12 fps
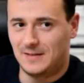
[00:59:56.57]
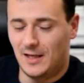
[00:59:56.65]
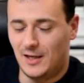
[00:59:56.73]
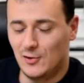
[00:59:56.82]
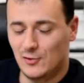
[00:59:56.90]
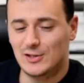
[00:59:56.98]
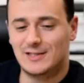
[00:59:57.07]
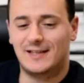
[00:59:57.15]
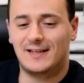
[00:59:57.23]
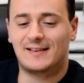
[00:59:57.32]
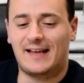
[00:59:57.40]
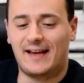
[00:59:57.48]

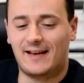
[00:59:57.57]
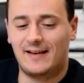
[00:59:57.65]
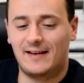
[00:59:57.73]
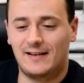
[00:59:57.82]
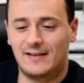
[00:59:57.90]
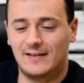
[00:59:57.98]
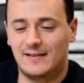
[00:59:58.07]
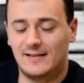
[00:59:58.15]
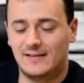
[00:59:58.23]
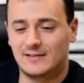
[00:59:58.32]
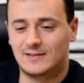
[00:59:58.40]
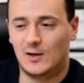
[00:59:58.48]
interesting tech.
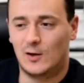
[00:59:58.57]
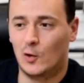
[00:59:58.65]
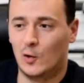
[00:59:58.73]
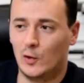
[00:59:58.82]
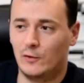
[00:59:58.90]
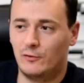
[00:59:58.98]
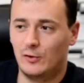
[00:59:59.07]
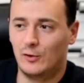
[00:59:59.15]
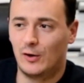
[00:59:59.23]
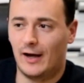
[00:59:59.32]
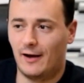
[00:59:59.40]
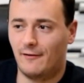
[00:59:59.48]
So, if
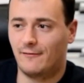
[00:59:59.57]
you have